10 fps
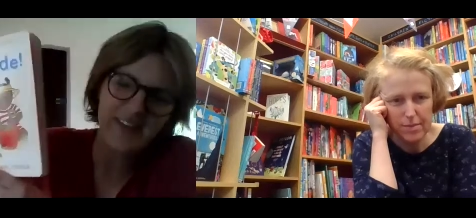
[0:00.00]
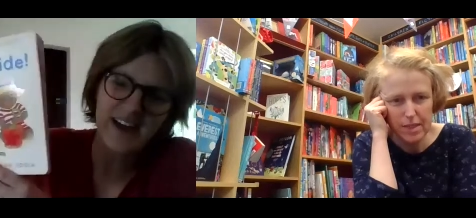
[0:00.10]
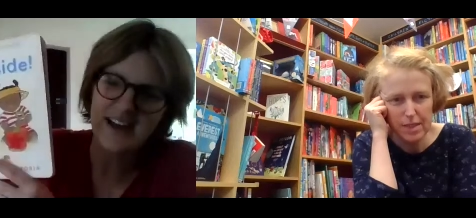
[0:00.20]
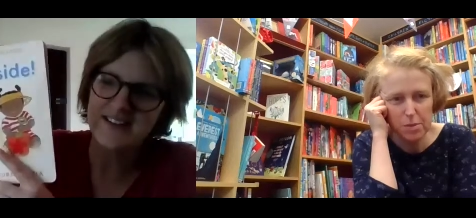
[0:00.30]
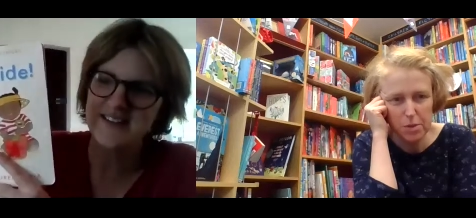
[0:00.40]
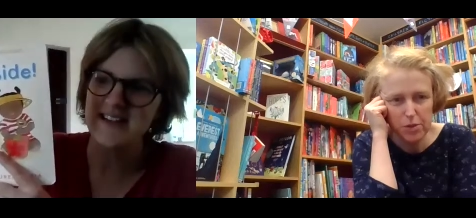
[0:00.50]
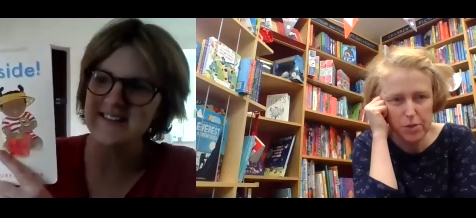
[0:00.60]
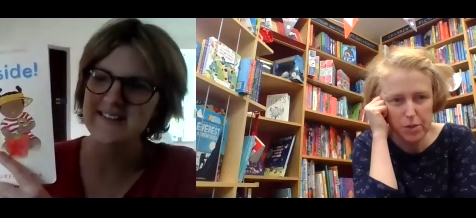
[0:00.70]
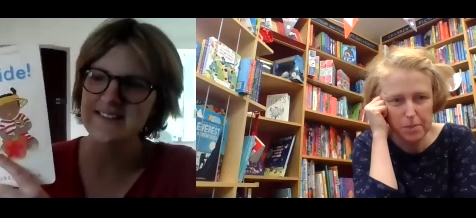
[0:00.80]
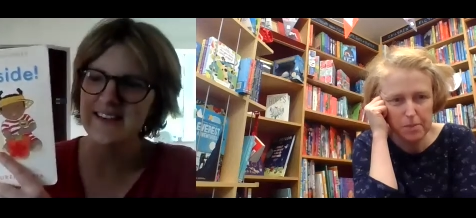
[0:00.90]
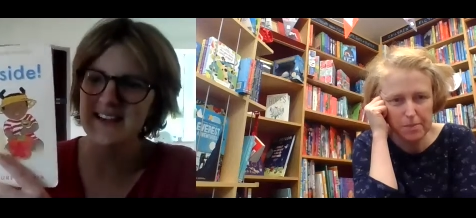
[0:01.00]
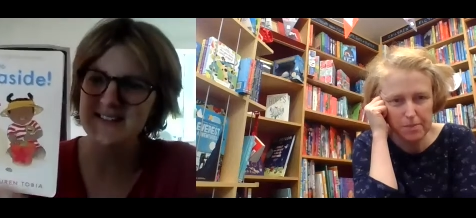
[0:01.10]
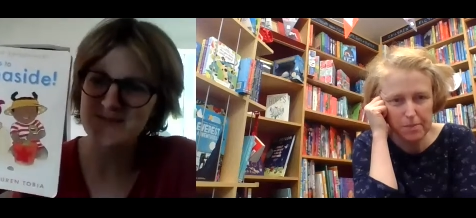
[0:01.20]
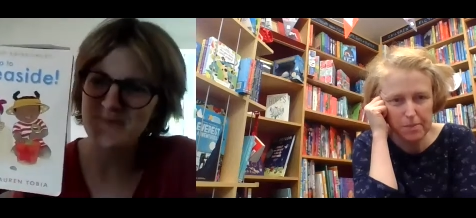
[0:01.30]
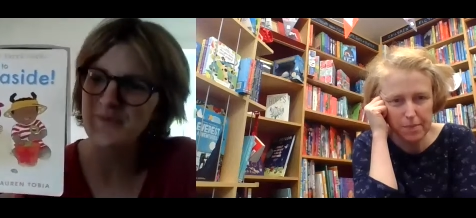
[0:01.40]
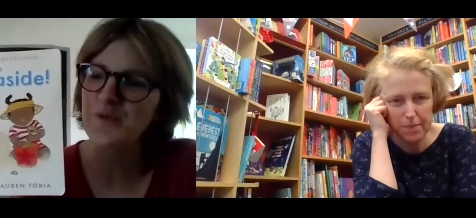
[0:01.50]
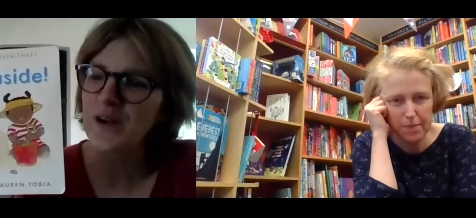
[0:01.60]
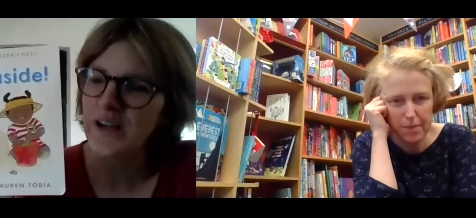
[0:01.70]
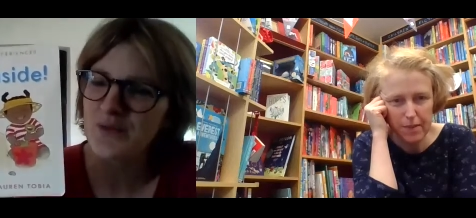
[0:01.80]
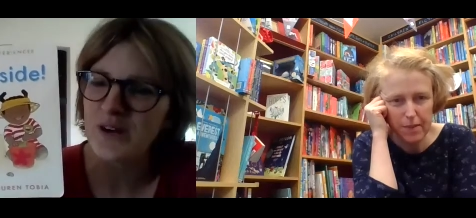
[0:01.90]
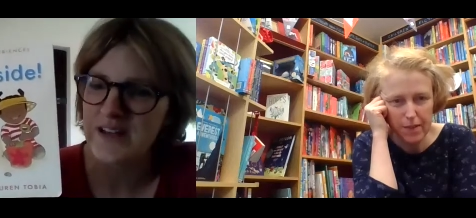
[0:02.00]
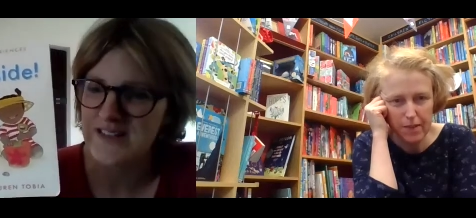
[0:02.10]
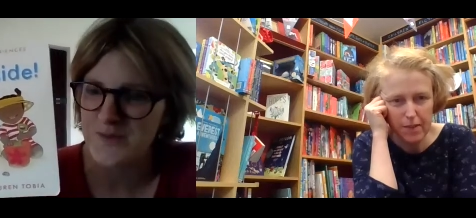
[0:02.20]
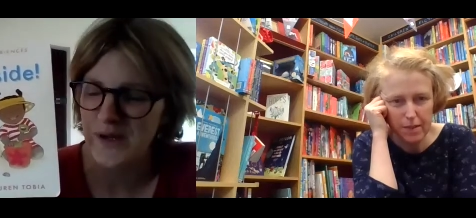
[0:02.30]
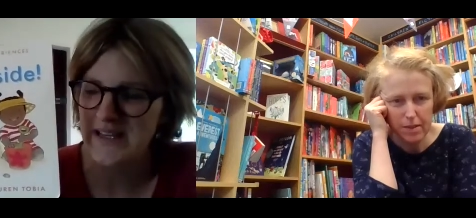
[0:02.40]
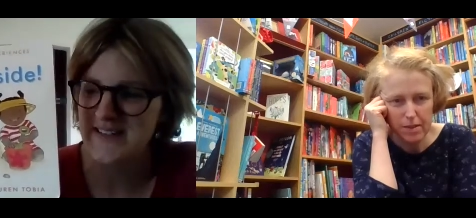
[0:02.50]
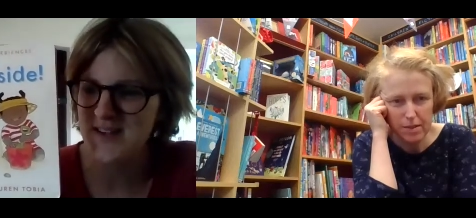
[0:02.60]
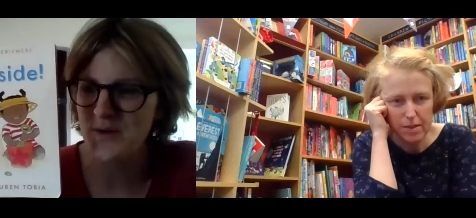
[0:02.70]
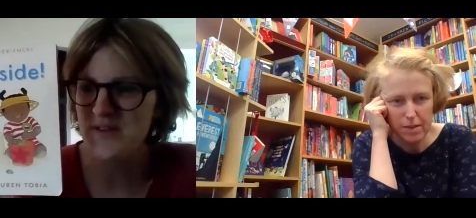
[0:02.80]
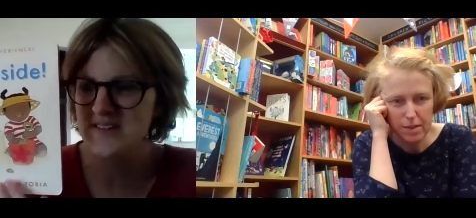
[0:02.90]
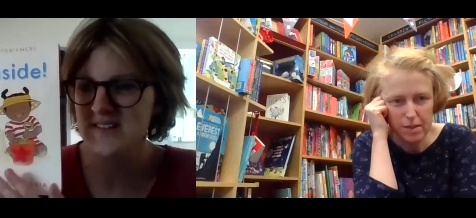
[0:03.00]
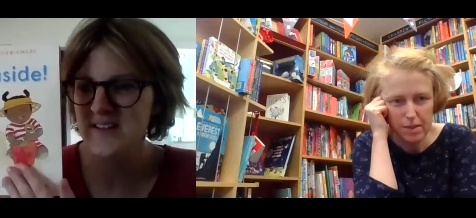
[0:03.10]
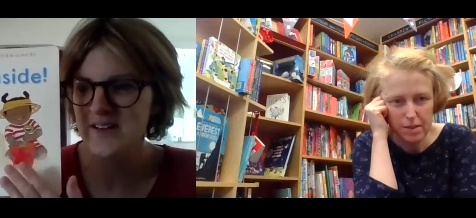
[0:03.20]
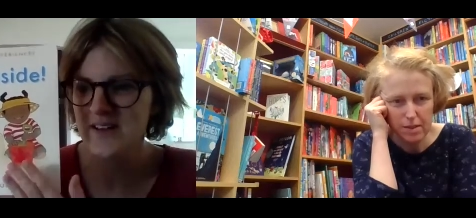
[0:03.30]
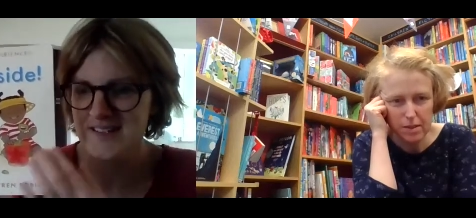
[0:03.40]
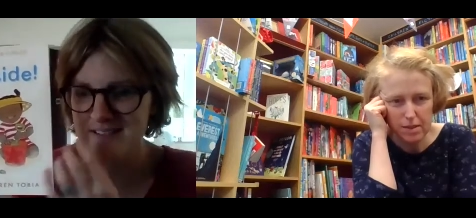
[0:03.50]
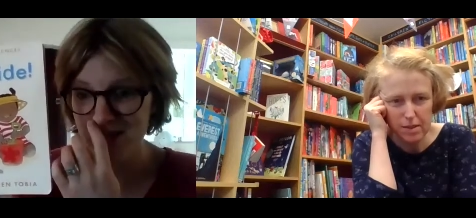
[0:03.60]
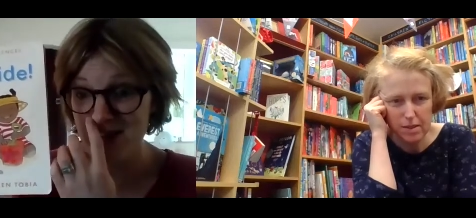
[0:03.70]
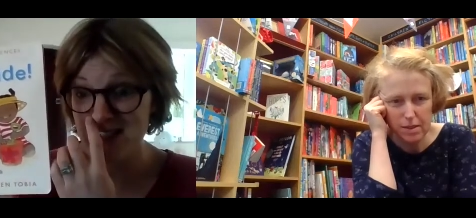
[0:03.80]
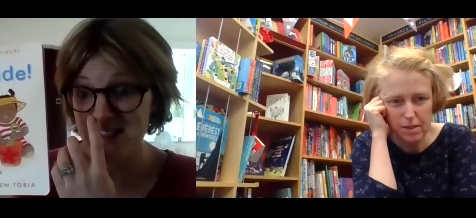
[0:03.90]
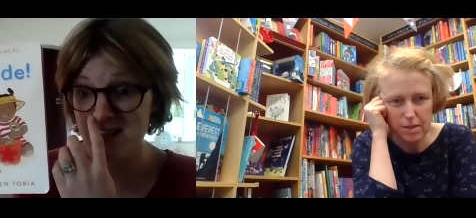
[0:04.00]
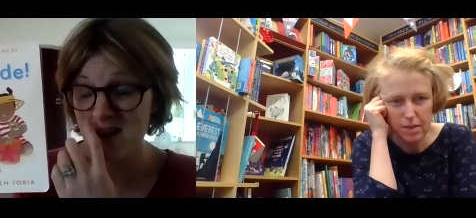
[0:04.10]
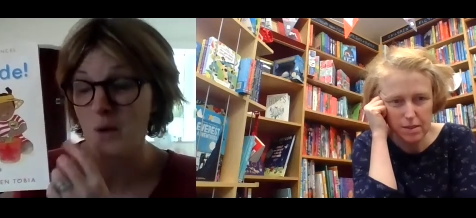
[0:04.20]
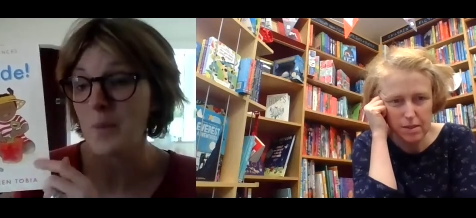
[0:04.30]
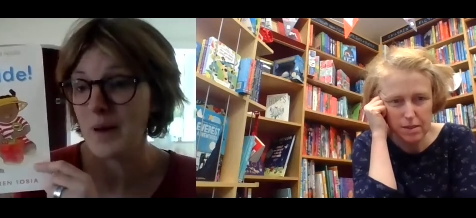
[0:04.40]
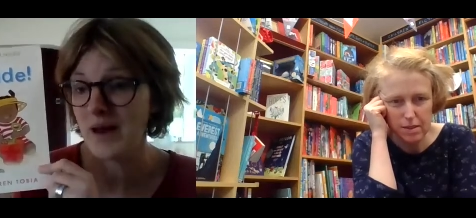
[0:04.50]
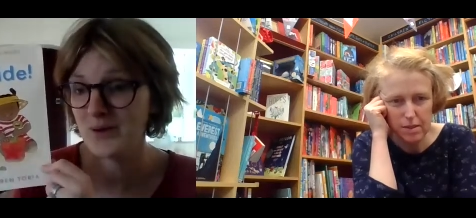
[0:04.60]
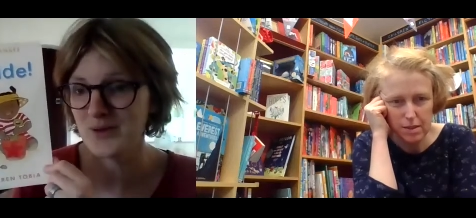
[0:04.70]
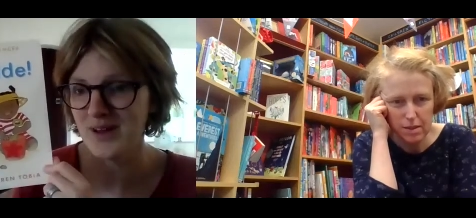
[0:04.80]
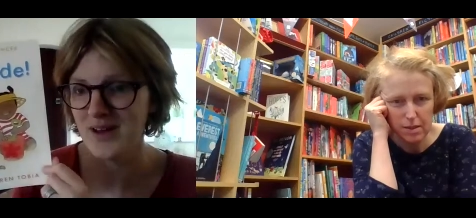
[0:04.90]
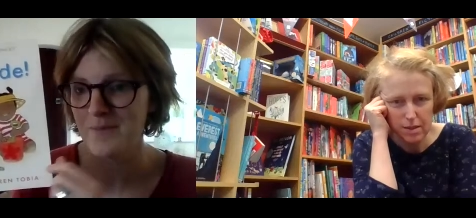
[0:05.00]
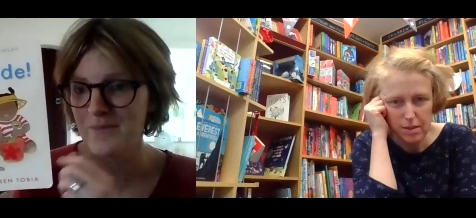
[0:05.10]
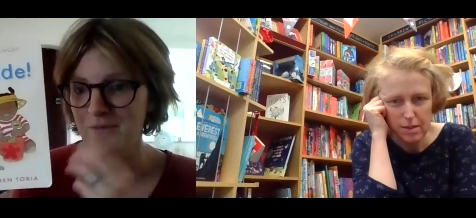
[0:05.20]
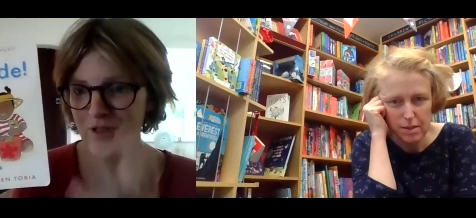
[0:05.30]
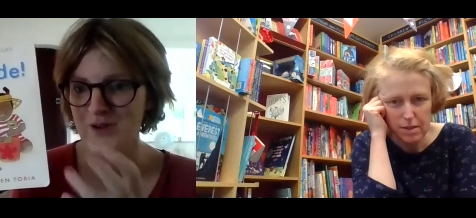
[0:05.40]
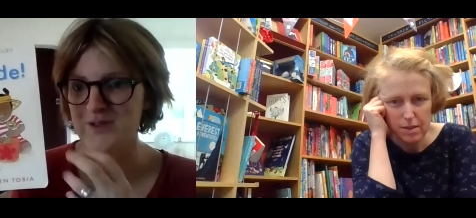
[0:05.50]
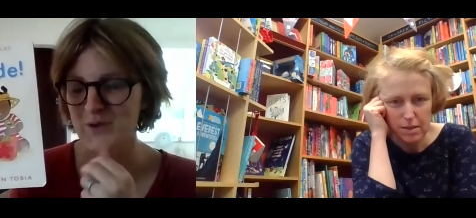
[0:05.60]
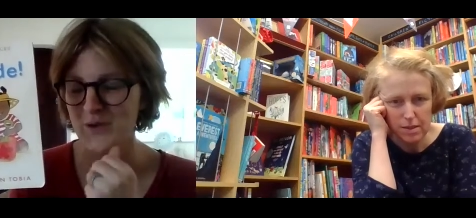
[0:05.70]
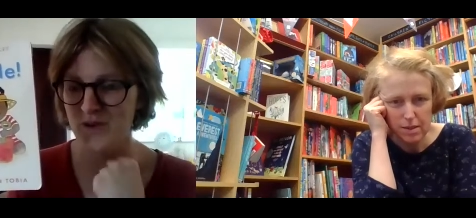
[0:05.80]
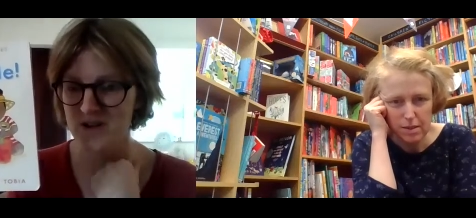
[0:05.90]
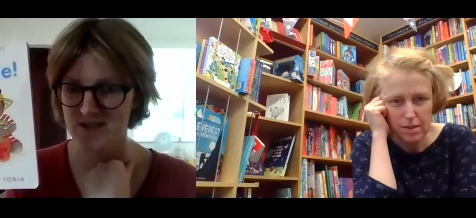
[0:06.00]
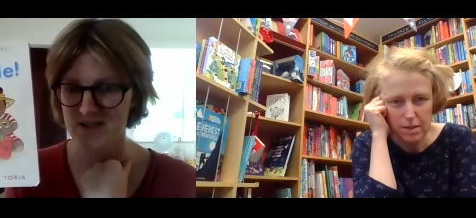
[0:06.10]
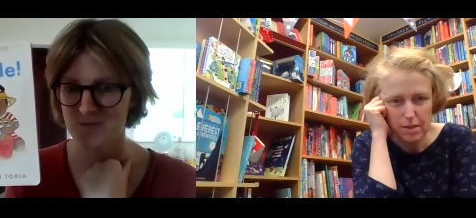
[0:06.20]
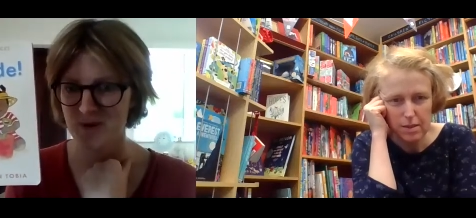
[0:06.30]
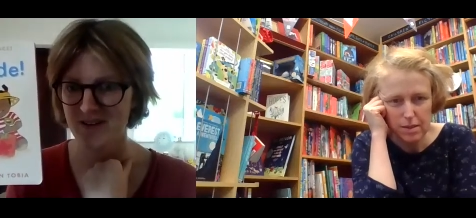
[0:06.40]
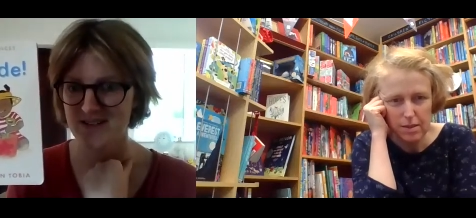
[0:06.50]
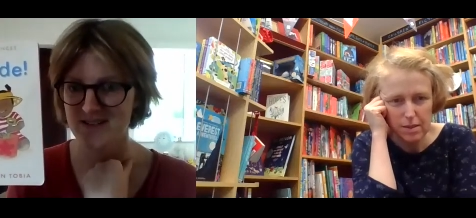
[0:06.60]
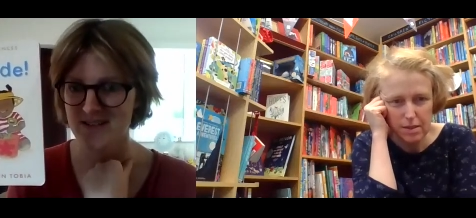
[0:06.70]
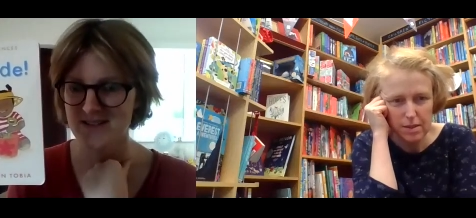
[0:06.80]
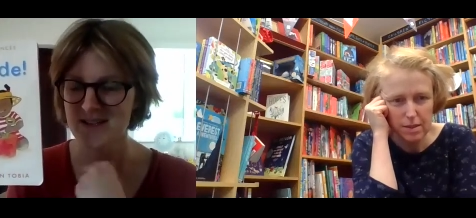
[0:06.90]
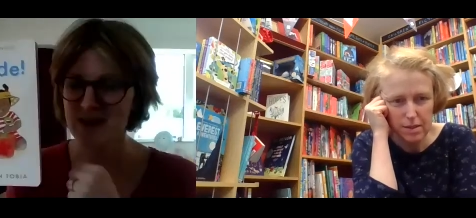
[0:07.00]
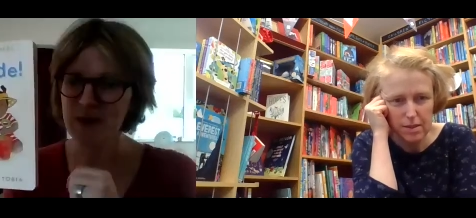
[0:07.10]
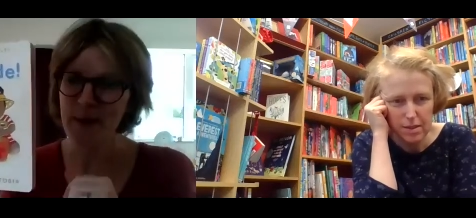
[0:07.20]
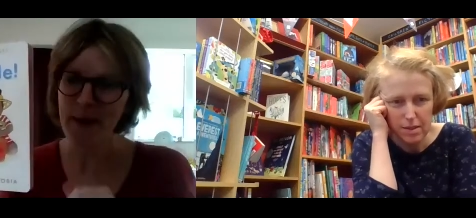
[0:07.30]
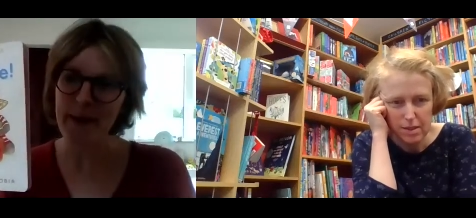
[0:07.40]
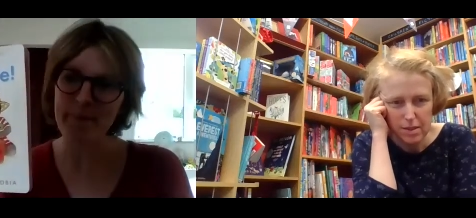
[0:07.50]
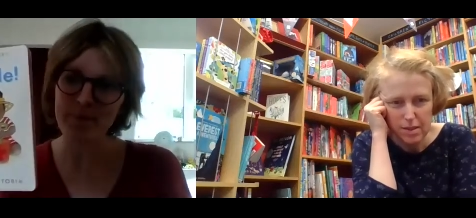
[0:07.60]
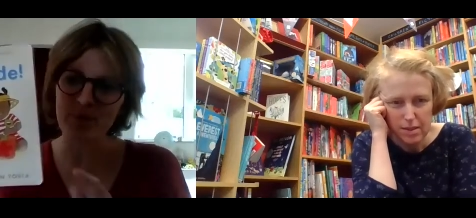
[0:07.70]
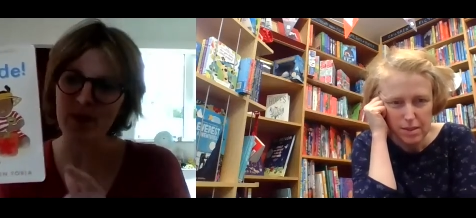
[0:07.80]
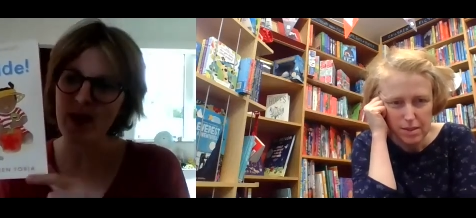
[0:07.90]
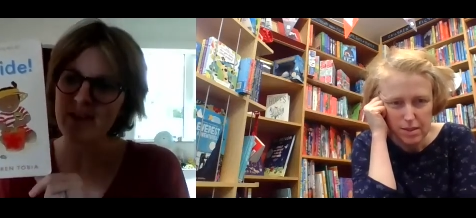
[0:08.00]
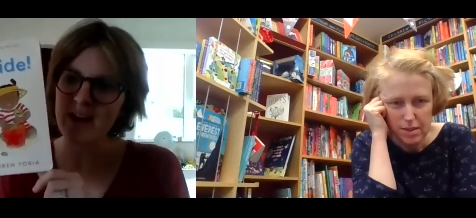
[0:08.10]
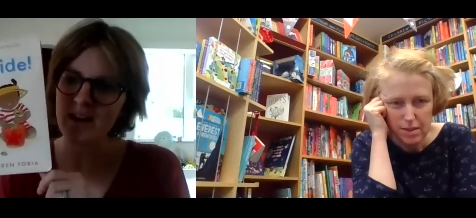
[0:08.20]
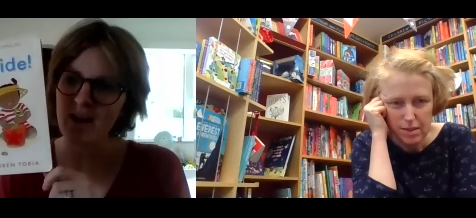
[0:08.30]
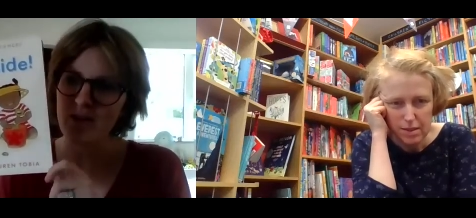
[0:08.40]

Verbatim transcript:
Speaker 1: and it's it's really really sweet. So this is a nice series to know about um, for those sort of first experiences, um, and then.